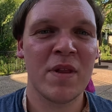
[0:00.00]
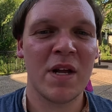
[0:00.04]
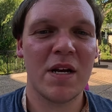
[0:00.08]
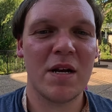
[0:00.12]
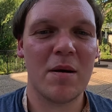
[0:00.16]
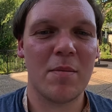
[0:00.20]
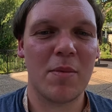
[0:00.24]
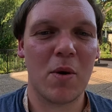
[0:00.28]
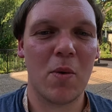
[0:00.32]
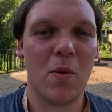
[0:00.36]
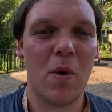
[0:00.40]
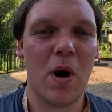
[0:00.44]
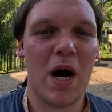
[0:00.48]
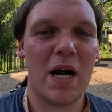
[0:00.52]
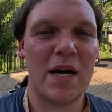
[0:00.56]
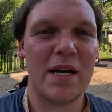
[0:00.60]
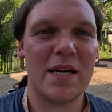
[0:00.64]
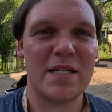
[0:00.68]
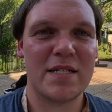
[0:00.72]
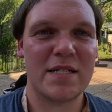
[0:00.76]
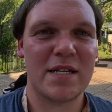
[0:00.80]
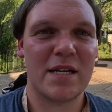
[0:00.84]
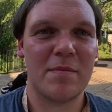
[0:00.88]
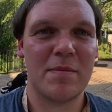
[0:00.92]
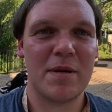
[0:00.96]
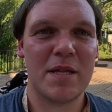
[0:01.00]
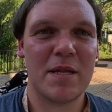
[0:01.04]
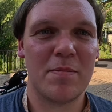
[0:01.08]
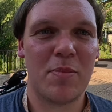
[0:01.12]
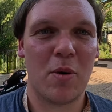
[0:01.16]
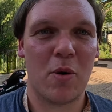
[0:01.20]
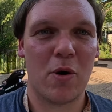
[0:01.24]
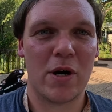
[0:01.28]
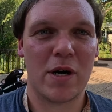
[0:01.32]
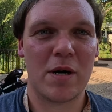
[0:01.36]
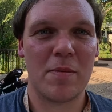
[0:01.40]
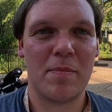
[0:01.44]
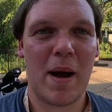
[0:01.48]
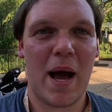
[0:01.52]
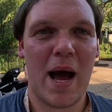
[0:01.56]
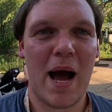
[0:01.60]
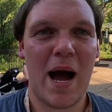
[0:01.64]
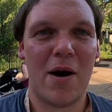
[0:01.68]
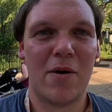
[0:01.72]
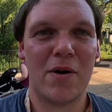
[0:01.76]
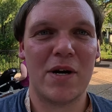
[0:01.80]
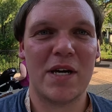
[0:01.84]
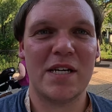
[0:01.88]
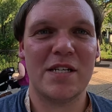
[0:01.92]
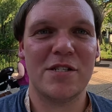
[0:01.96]
Number 1 is going to be the pork
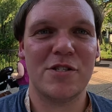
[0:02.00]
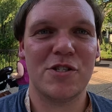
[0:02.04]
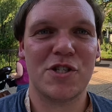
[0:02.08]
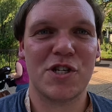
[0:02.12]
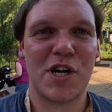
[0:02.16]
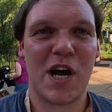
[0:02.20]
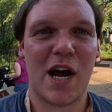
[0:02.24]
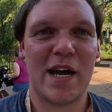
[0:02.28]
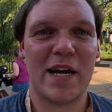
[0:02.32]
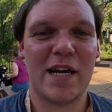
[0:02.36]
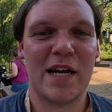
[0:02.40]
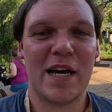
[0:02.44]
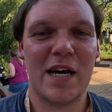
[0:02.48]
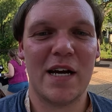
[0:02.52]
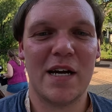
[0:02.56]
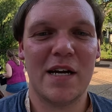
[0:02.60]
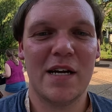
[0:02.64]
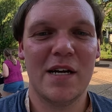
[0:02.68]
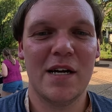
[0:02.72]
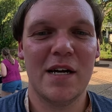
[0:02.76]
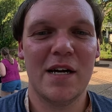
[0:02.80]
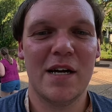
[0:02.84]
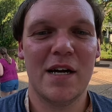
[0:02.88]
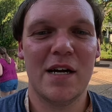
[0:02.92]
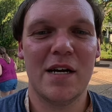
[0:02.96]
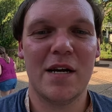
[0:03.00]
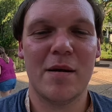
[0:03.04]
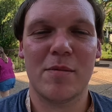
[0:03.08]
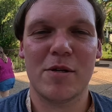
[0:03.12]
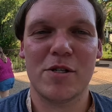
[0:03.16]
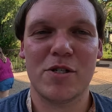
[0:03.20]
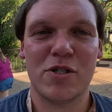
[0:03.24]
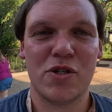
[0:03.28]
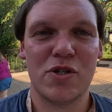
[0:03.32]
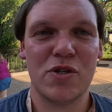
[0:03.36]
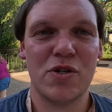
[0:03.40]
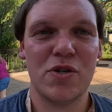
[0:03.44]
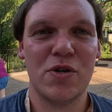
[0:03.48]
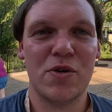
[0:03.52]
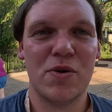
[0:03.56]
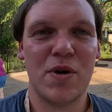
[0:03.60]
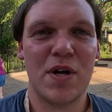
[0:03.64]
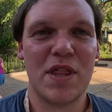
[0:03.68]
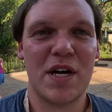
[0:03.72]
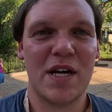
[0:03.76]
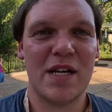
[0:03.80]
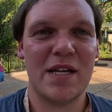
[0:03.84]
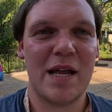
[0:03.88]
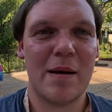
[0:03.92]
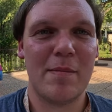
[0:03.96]
bao in China. Number 2,
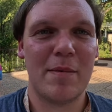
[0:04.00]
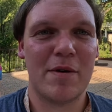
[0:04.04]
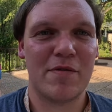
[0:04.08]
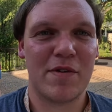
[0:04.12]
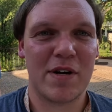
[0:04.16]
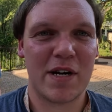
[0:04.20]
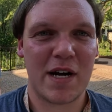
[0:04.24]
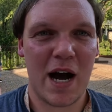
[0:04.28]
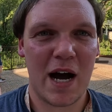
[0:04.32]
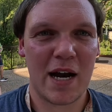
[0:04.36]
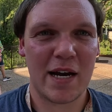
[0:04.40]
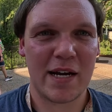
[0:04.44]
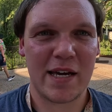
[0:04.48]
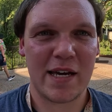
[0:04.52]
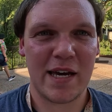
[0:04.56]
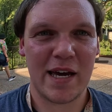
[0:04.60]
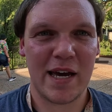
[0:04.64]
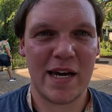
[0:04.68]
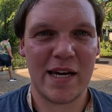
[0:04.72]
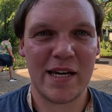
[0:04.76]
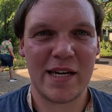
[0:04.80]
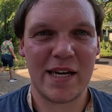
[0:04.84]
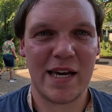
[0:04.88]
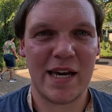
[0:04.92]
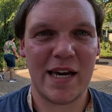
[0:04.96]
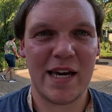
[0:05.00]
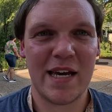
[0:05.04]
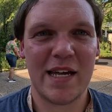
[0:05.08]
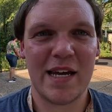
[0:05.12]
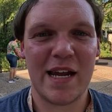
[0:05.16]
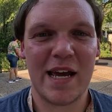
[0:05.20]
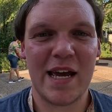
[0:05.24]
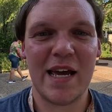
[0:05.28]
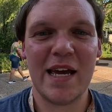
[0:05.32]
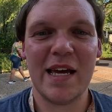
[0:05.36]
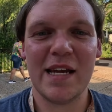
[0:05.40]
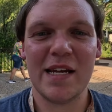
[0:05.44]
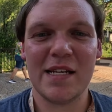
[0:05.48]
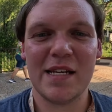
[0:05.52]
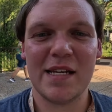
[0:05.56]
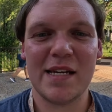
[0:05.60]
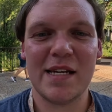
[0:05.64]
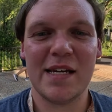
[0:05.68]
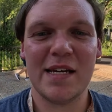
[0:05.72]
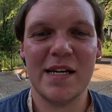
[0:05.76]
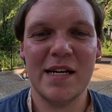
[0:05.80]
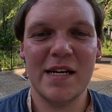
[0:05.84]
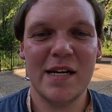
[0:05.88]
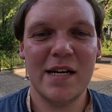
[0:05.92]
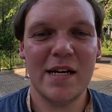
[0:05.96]
the lemon ricotta cake in
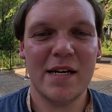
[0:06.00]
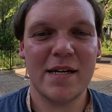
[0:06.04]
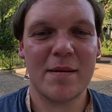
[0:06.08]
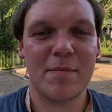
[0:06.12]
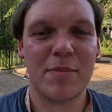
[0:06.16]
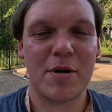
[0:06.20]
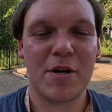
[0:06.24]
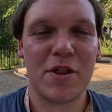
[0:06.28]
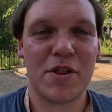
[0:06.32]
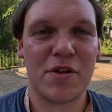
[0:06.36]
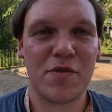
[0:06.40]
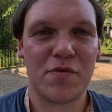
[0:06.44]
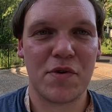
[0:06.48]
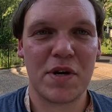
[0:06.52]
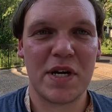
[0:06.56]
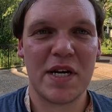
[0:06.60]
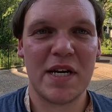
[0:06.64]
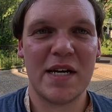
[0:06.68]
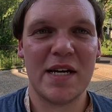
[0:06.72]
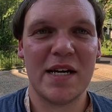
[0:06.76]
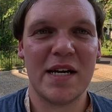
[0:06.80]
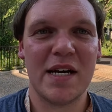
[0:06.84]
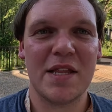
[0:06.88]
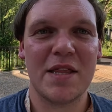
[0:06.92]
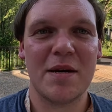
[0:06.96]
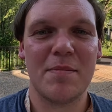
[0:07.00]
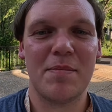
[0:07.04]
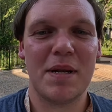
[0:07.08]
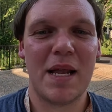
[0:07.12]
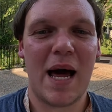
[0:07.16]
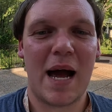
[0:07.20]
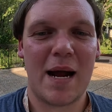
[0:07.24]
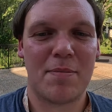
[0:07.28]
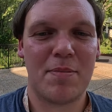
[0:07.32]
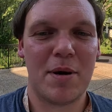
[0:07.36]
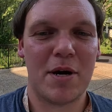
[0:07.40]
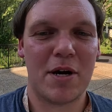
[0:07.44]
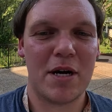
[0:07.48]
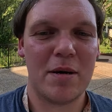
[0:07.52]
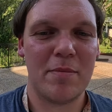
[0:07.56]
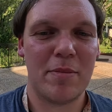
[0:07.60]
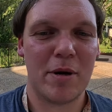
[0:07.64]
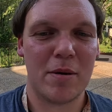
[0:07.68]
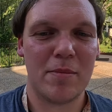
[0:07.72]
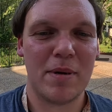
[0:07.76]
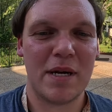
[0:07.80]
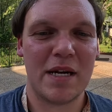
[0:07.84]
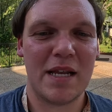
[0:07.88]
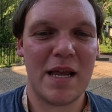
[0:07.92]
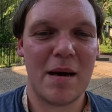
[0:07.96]
Italy. Number 3, the blackberry
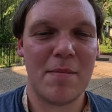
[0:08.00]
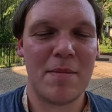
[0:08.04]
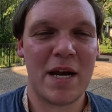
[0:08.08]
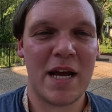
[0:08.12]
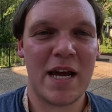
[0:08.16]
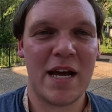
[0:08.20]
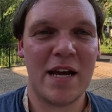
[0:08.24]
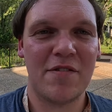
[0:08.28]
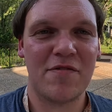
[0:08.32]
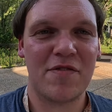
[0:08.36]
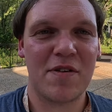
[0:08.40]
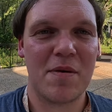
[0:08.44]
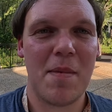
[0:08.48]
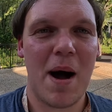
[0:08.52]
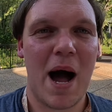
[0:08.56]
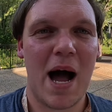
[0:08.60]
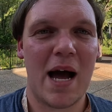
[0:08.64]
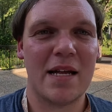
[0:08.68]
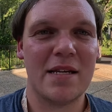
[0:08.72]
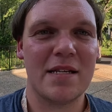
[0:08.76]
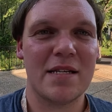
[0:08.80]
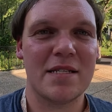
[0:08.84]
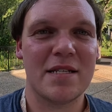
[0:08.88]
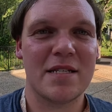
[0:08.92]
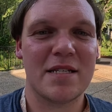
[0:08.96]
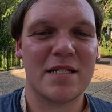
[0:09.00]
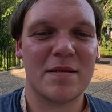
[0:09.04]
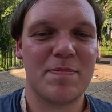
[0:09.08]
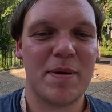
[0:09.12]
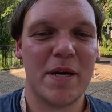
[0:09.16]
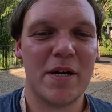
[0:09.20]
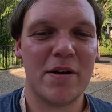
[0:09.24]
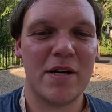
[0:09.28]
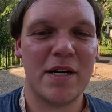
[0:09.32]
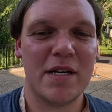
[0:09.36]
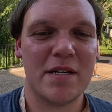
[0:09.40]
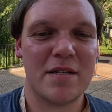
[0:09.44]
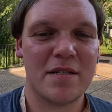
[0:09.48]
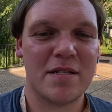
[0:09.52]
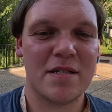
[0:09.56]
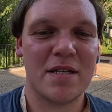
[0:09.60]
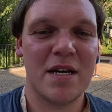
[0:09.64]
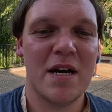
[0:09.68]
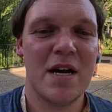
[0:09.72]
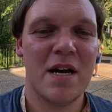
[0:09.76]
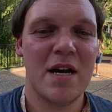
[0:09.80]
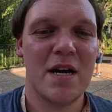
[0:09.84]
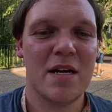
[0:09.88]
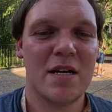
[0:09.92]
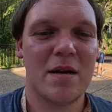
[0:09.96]
bourbon lemonade from Highland Spirits.
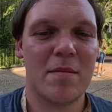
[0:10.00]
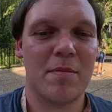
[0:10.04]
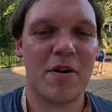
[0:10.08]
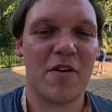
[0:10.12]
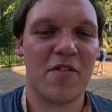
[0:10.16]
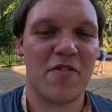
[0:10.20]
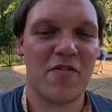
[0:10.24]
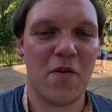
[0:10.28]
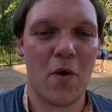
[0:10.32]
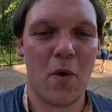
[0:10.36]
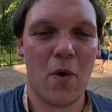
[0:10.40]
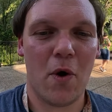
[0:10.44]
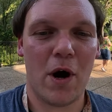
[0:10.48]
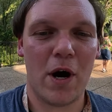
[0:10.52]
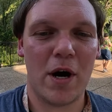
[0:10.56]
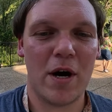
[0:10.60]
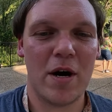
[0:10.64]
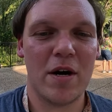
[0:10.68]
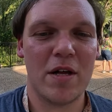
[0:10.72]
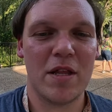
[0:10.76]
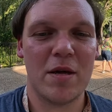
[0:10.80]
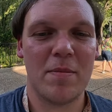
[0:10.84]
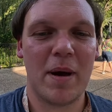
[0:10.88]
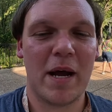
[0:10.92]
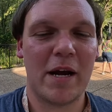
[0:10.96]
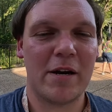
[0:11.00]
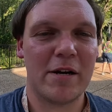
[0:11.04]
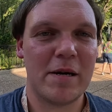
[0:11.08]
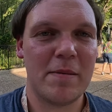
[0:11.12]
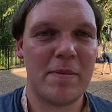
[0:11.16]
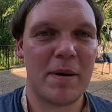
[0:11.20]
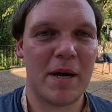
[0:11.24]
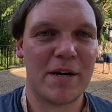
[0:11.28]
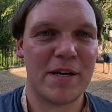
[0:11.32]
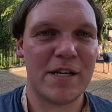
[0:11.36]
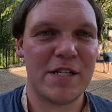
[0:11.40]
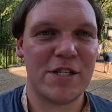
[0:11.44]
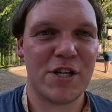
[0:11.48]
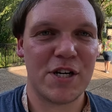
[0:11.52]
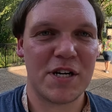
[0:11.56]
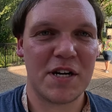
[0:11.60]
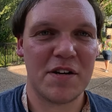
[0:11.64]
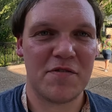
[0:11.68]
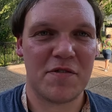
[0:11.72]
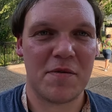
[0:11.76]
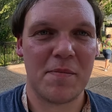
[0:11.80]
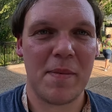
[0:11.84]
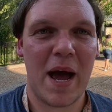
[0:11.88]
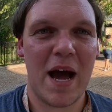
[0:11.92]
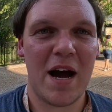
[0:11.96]
Number 4, the peri peri chicken
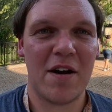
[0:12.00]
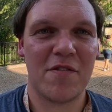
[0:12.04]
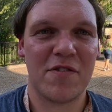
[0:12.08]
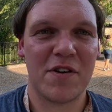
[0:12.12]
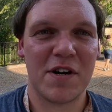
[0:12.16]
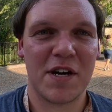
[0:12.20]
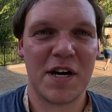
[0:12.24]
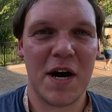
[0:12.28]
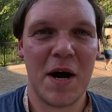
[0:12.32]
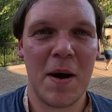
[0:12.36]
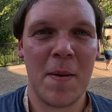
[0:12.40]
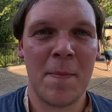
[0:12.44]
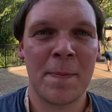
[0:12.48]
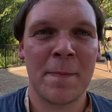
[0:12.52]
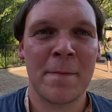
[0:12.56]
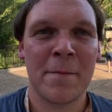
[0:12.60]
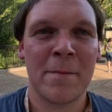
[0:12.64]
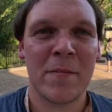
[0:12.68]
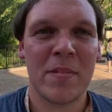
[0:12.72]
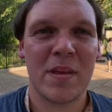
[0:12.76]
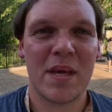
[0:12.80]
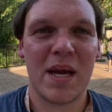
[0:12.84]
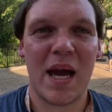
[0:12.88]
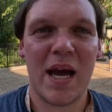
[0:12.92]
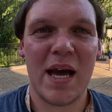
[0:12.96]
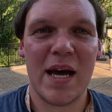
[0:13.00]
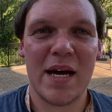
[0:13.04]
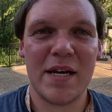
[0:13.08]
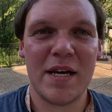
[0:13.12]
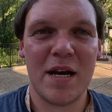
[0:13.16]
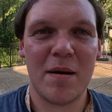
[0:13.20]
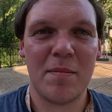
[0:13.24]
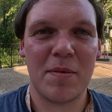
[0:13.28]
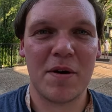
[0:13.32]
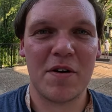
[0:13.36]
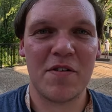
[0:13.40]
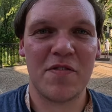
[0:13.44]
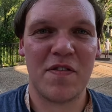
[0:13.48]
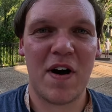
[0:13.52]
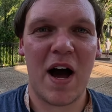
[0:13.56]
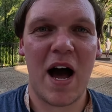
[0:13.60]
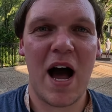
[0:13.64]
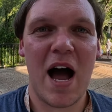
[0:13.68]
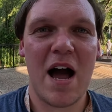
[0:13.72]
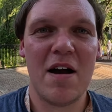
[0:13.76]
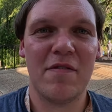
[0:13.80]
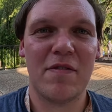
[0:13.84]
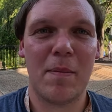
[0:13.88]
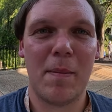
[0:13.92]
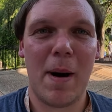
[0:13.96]
from Africa. And number
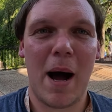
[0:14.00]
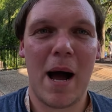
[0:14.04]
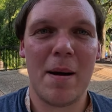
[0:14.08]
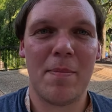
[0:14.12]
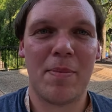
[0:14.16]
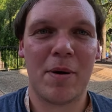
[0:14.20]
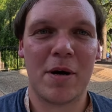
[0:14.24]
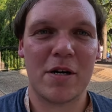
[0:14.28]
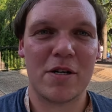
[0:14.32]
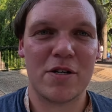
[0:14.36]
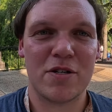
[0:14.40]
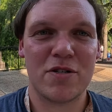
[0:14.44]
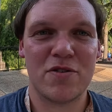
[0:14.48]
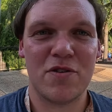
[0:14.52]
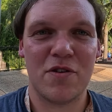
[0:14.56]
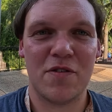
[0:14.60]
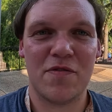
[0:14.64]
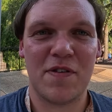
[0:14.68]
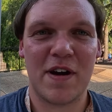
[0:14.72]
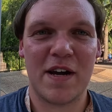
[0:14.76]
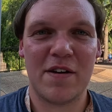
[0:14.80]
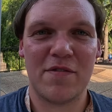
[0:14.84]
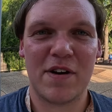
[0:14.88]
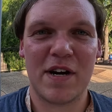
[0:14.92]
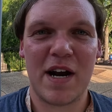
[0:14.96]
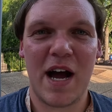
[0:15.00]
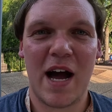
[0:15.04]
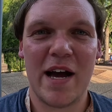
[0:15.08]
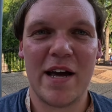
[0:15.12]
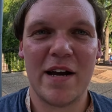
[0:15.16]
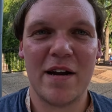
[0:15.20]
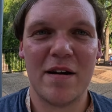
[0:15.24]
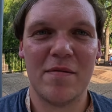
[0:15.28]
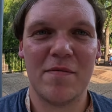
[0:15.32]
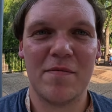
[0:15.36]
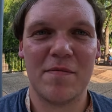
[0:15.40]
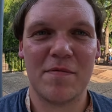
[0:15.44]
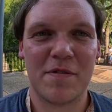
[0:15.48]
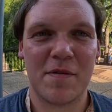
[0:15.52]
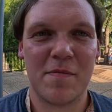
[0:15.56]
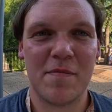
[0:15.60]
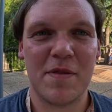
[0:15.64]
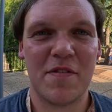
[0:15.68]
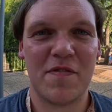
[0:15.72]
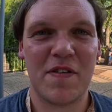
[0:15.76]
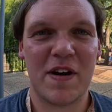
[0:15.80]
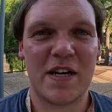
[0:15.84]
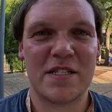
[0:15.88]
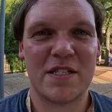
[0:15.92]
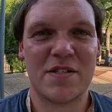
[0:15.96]
5, my personal favorite item from
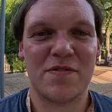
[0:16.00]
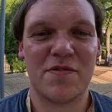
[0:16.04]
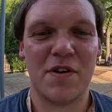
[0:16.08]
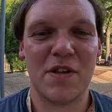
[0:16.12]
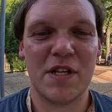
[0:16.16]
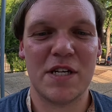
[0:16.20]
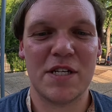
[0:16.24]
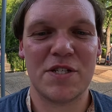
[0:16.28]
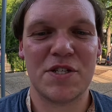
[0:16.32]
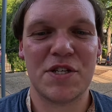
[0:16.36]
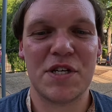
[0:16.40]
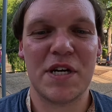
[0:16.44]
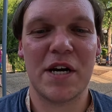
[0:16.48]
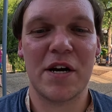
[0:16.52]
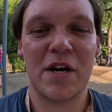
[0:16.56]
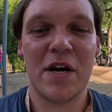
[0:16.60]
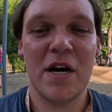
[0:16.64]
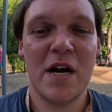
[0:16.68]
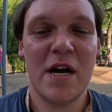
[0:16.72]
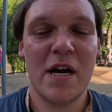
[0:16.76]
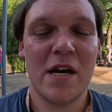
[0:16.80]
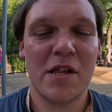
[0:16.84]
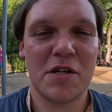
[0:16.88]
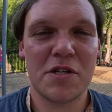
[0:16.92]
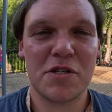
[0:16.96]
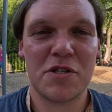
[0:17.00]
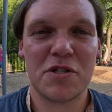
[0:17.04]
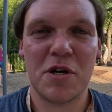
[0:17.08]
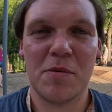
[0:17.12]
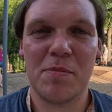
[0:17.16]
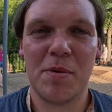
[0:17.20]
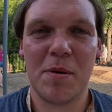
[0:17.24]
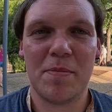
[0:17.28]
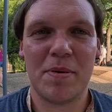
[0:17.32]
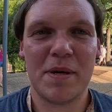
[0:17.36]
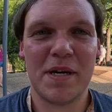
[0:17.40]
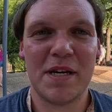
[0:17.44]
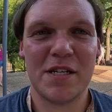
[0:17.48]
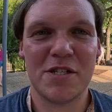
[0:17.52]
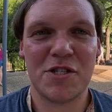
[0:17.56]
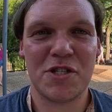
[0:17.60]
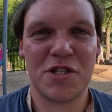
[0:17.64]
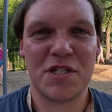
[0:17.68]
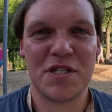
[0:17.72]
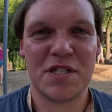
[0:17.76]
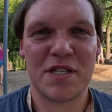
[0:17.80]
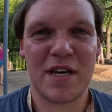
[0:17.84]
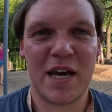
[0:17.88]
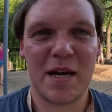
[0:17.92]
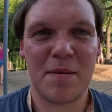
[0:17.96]
the festival this year, the sopapilla
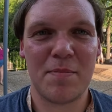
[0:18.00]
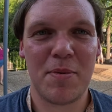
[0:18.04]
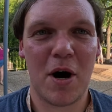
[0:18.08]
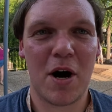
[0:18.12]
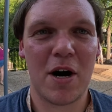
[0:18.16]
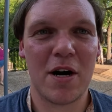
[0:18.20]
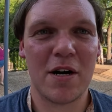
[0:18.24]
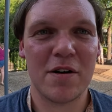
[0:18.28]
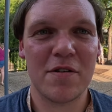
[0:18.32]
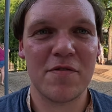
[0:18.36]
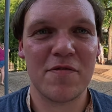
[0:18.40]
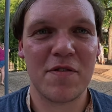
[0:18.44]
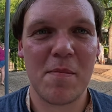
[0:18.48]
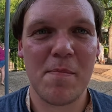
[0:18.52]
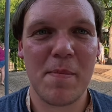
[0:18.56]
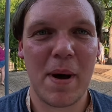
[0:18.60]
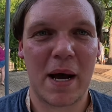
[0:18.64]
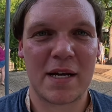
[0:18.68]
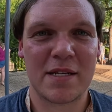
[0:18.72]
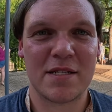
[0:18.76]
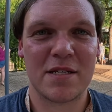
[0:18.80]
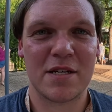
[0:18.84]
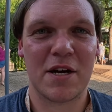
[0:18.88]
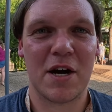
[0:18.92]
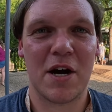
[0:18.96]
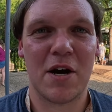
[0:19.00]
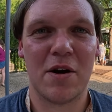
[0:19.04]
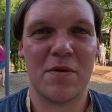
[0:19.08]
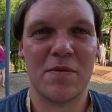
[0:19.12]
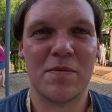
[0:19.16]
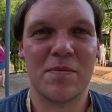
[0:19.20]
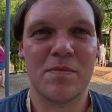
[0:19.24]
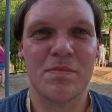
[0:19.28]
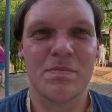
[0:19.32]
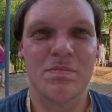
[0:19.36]
cheesecake bar from Mexico.